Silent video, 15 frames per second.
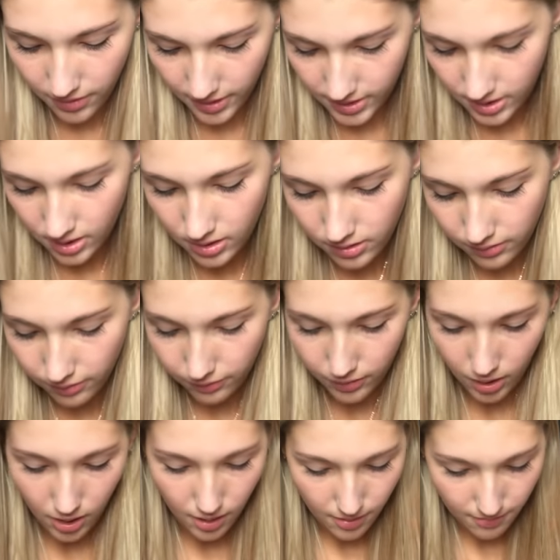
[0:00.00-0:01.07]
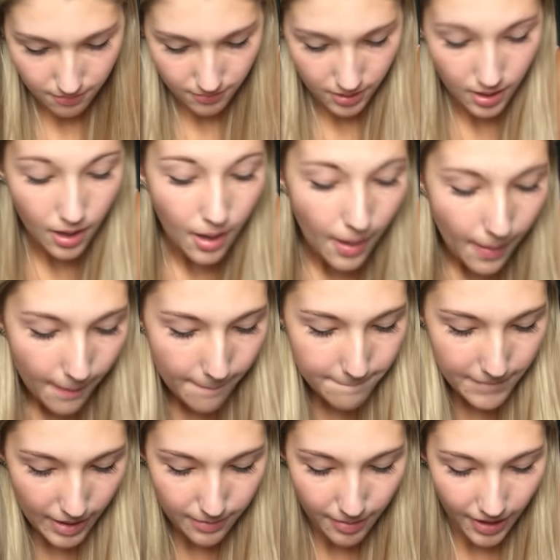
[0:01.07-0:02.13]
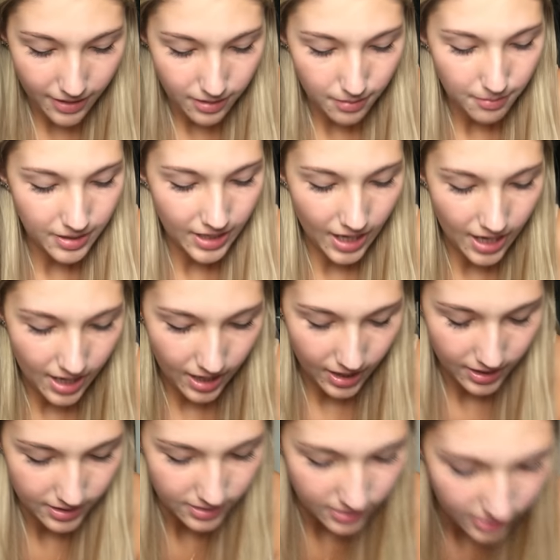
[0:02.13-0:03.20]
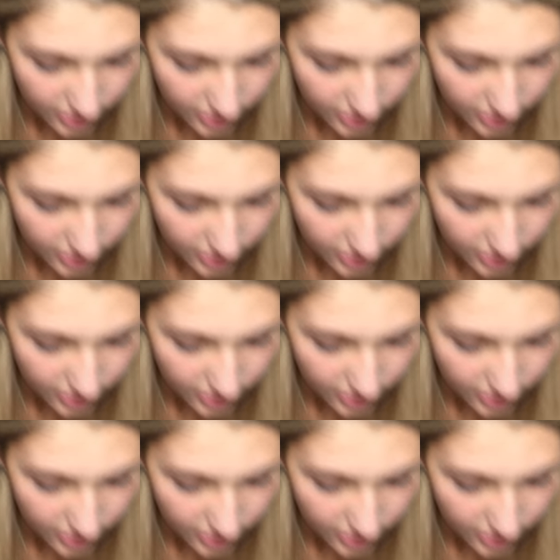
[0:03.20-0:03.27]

this is from Bed Bath & Beyond.